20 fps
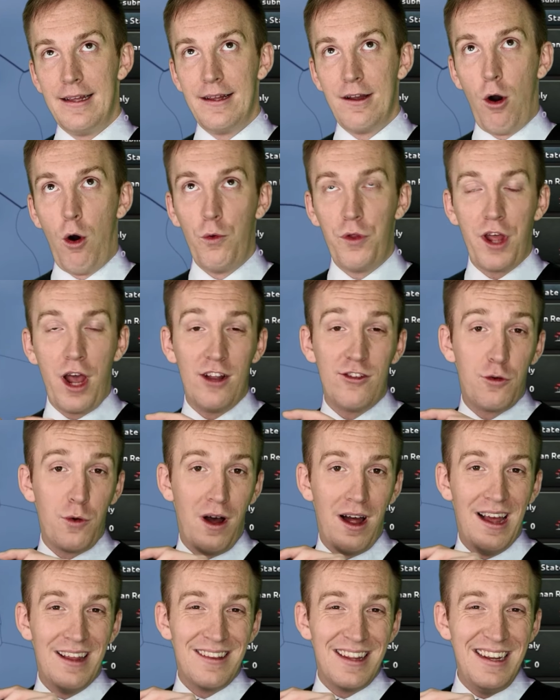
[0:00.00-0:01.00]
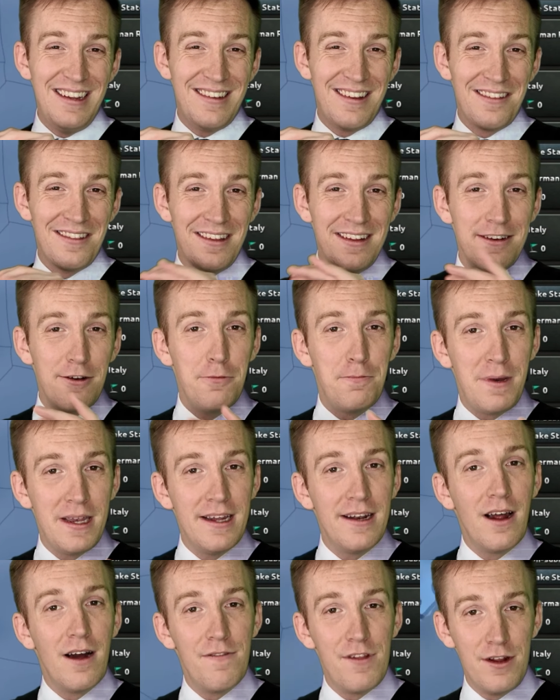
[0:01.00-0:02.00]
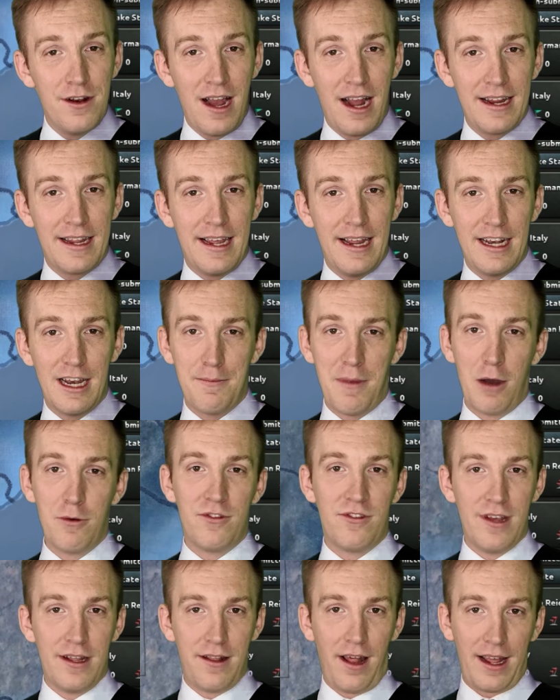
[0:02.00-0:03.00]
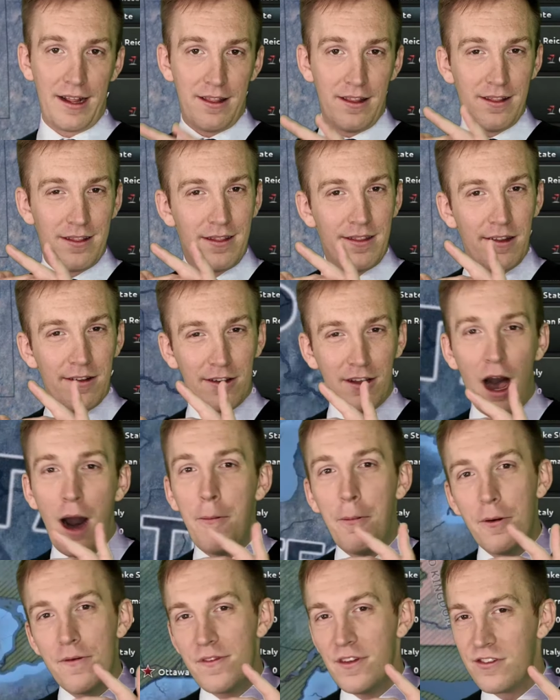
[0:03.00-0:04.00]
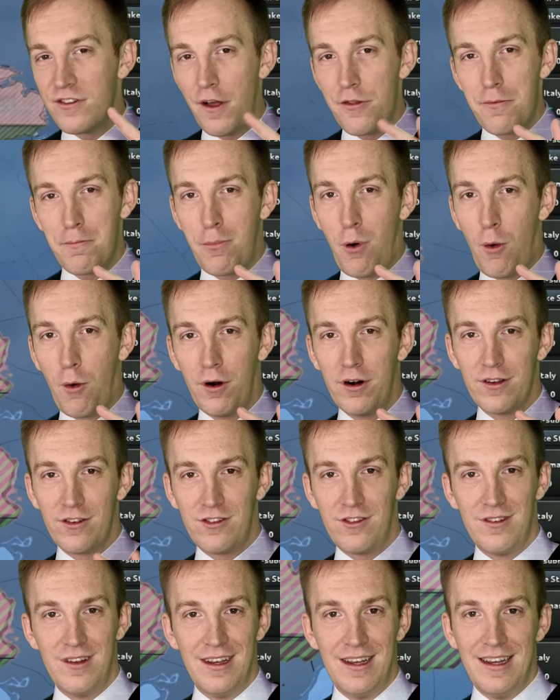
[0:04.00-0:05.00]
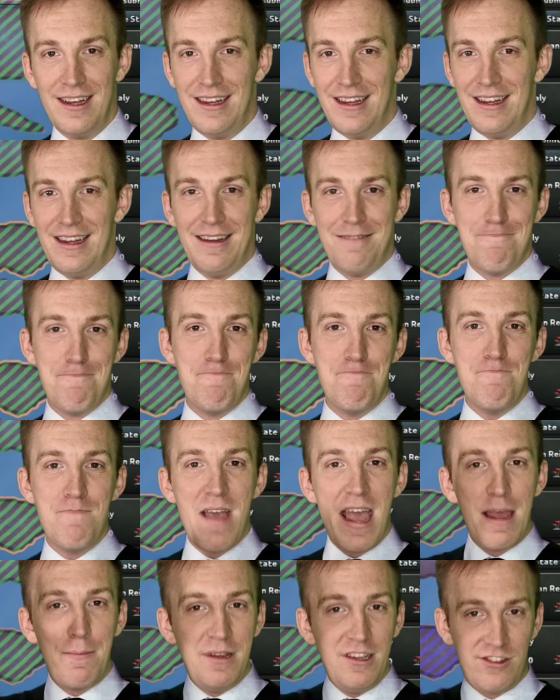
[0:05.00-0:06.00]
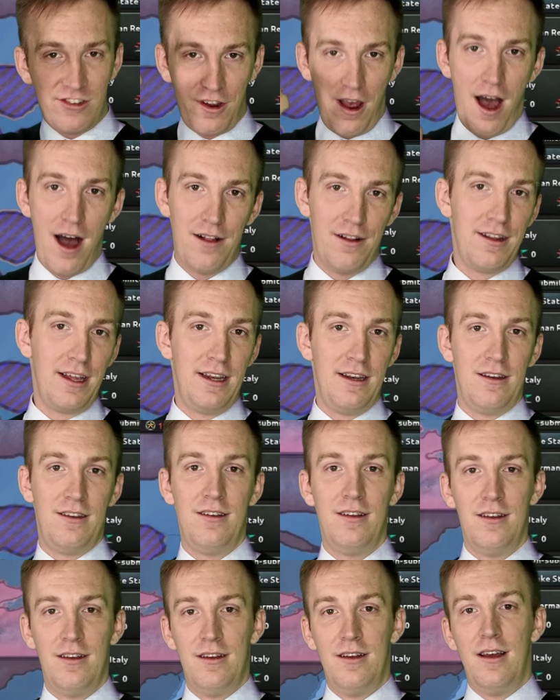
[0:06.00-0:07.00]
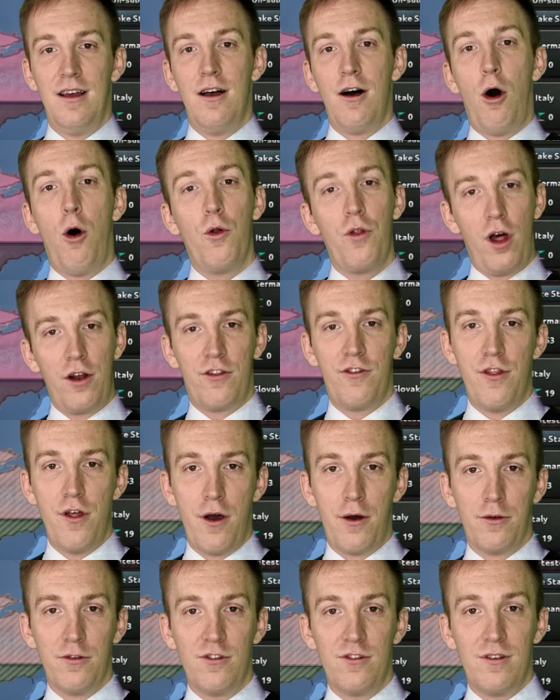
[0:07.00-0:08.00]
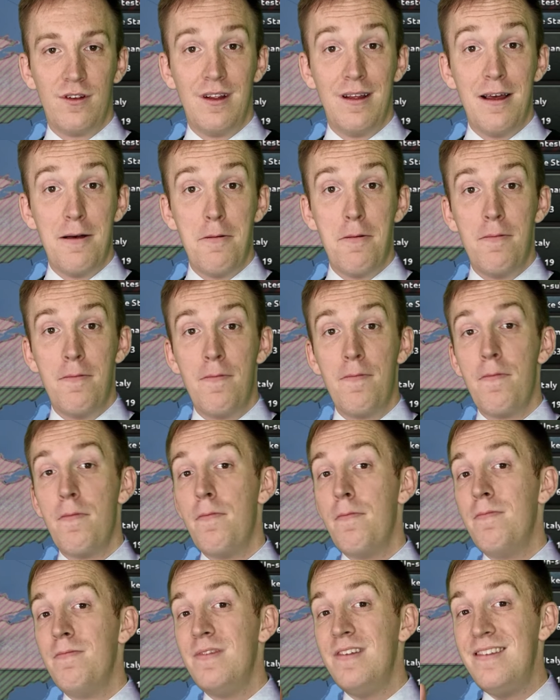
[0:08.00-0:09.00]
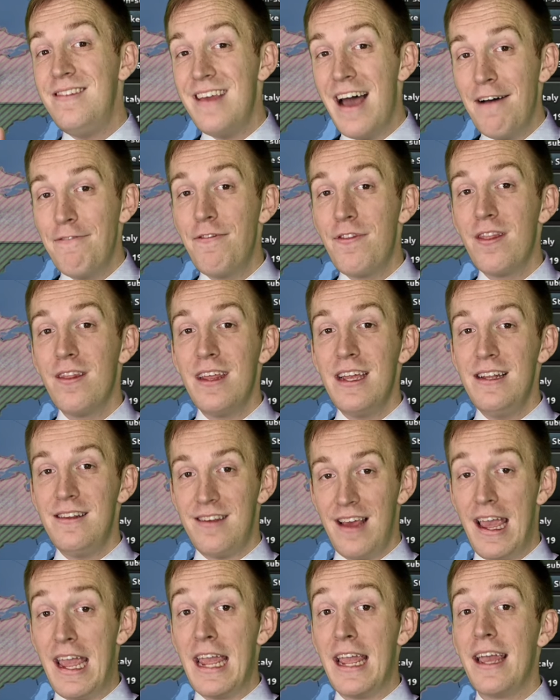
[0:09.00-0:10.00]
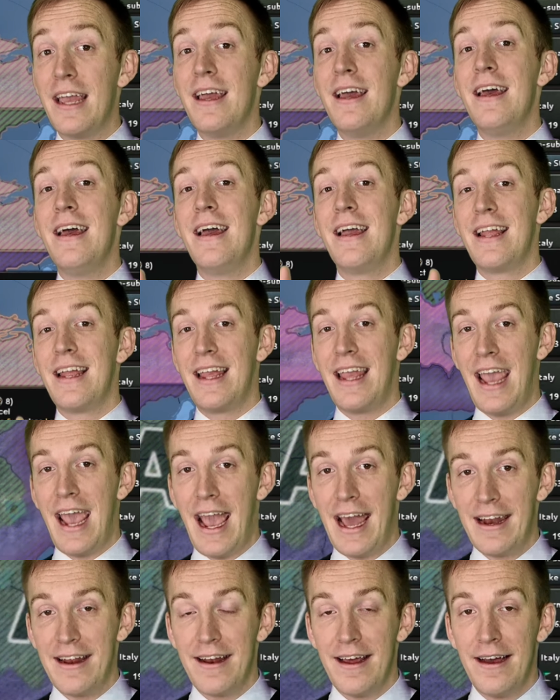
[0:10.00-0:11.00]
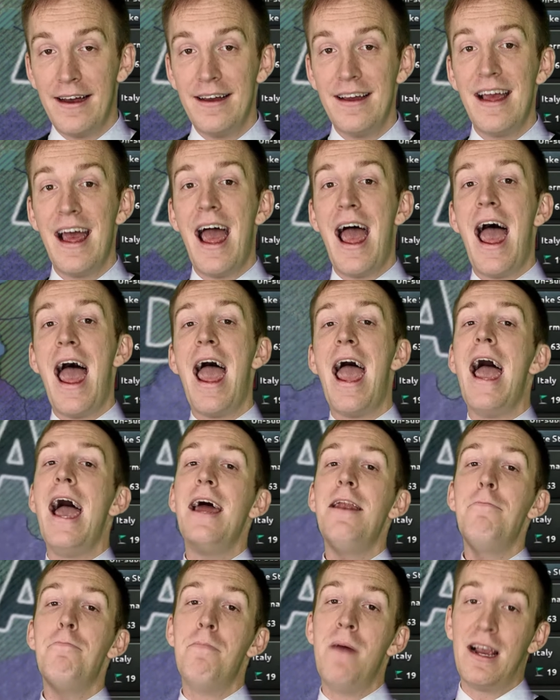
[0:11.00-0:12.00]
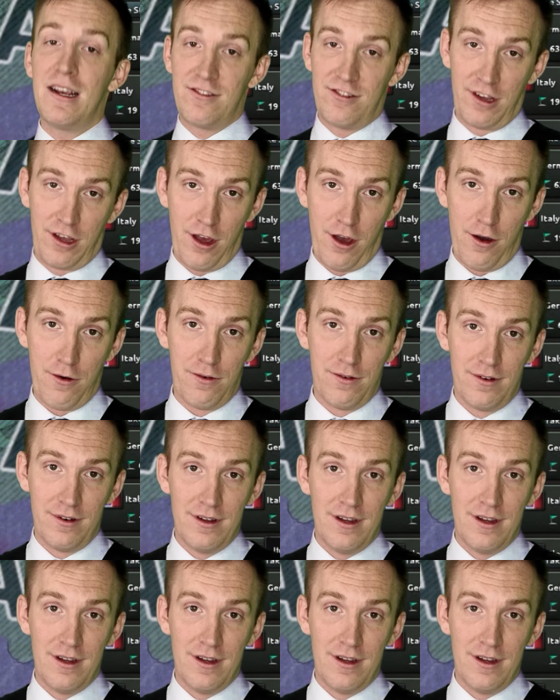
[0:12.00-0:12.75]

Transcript: holding on to at least a little bit of the United Kingdom. I would say like a couple of the southern ports, maybe Scotland. Hold on to those. Definitely take Canada and Mexico